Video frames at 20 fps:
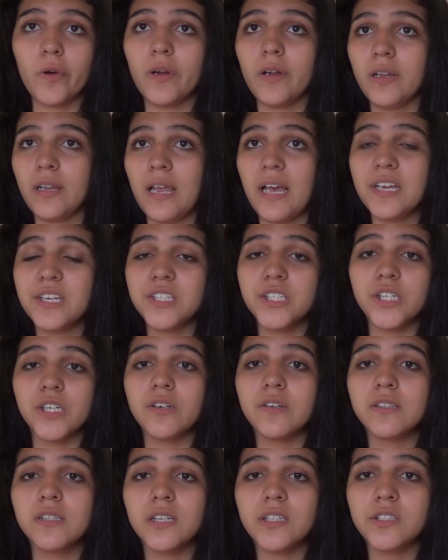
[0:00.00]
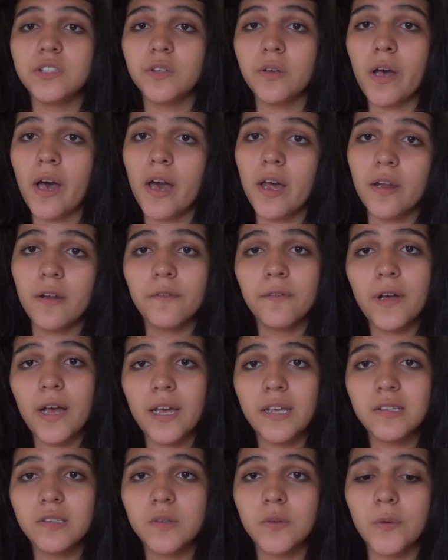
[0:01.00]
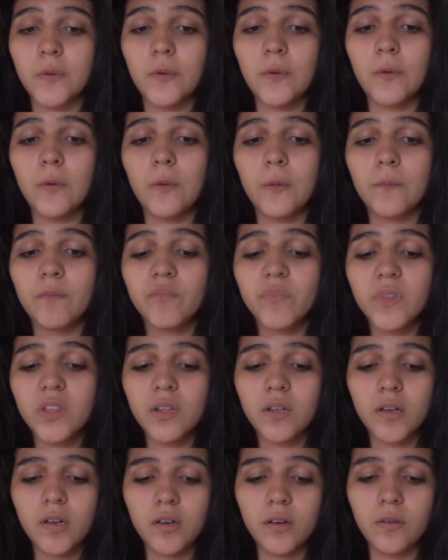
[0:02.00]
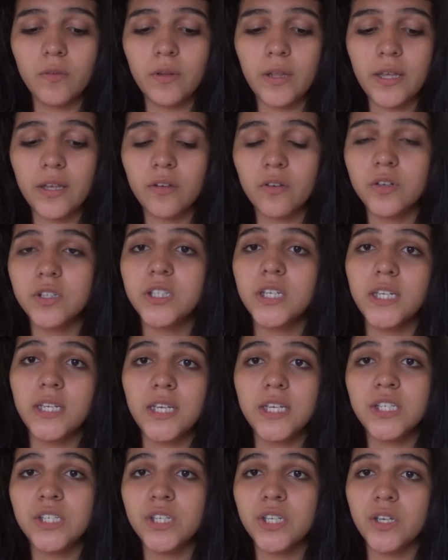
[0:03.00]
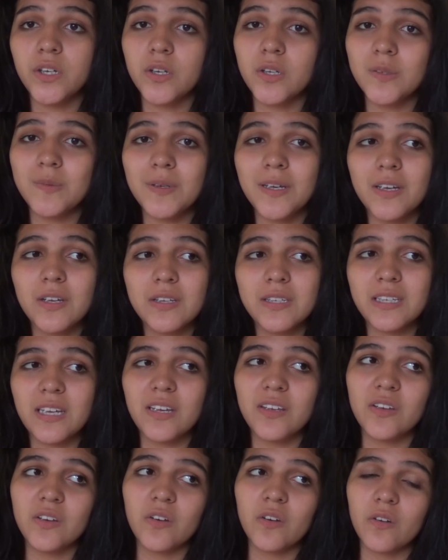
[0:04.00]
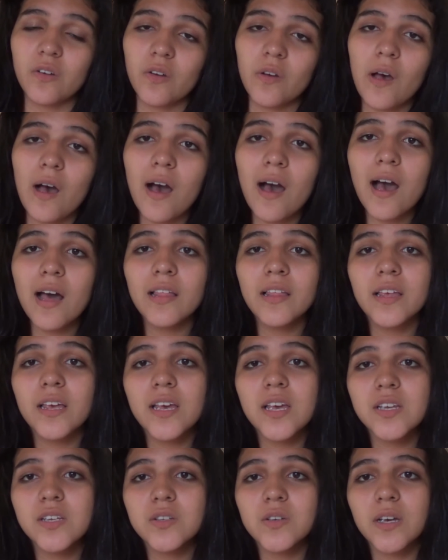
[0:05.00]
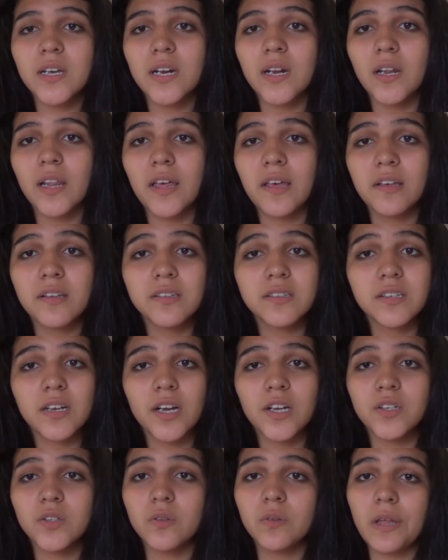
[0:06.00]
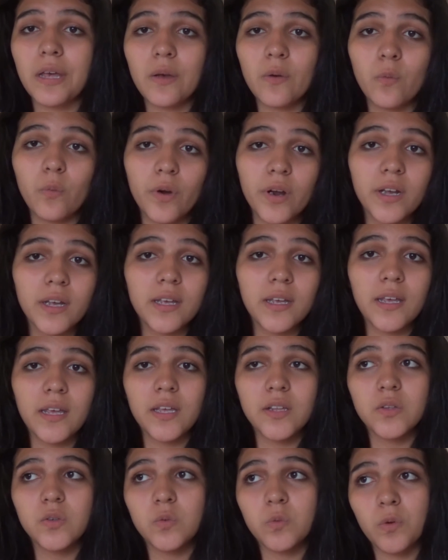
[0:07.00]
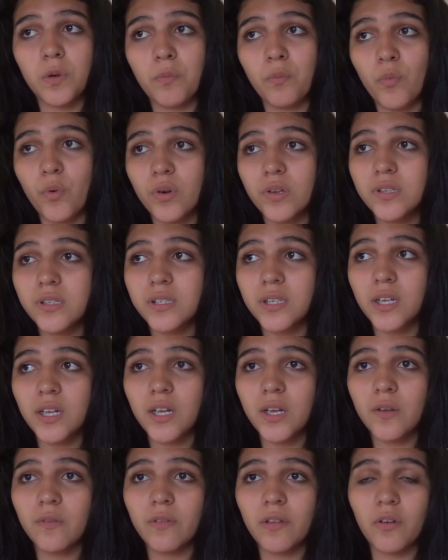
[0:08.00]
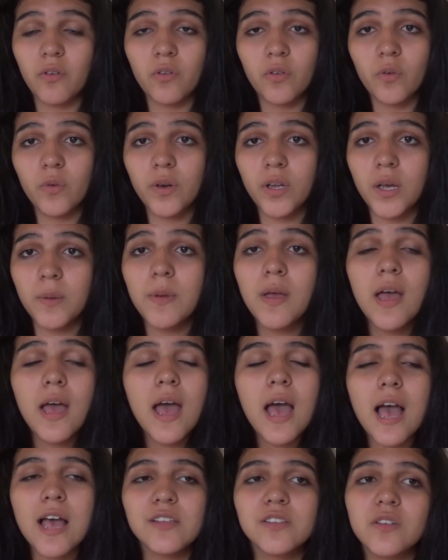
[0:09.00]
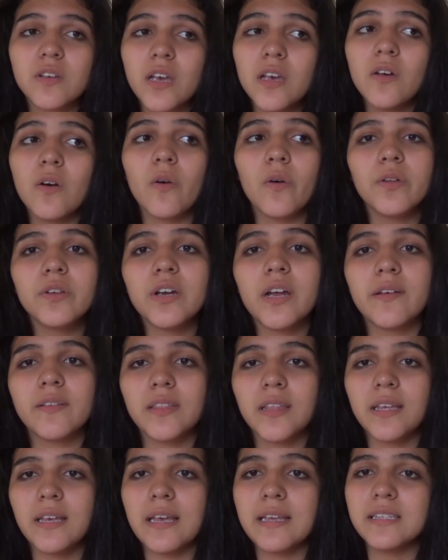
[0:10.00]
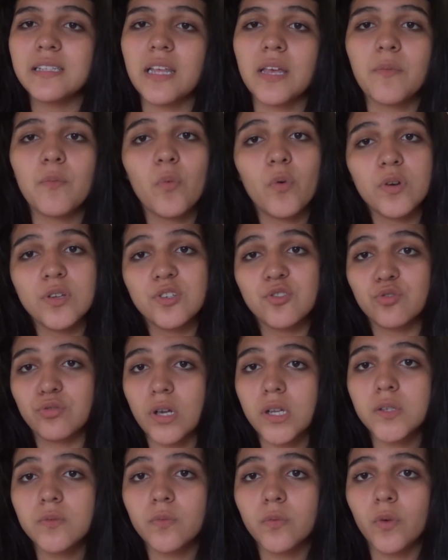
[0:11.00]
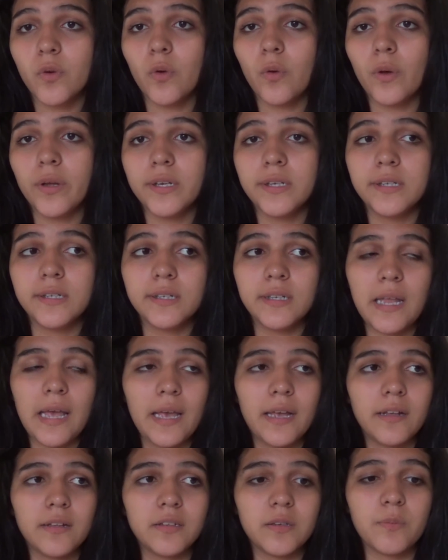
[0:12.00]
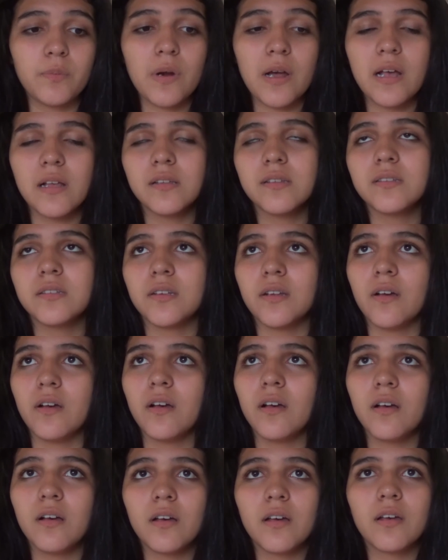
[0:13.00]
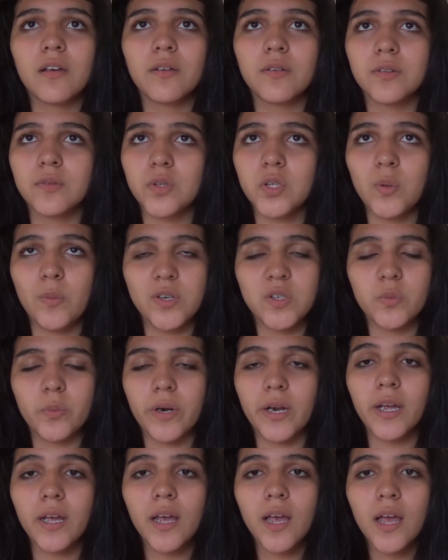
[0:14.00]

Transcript: last years that you got out of high school, of like your teenage years, because then you go to college. You gotta like start like working and doing more stuff, like grown up. As you get older, everything gets like more stressful and like depressed. Ugh, too much work.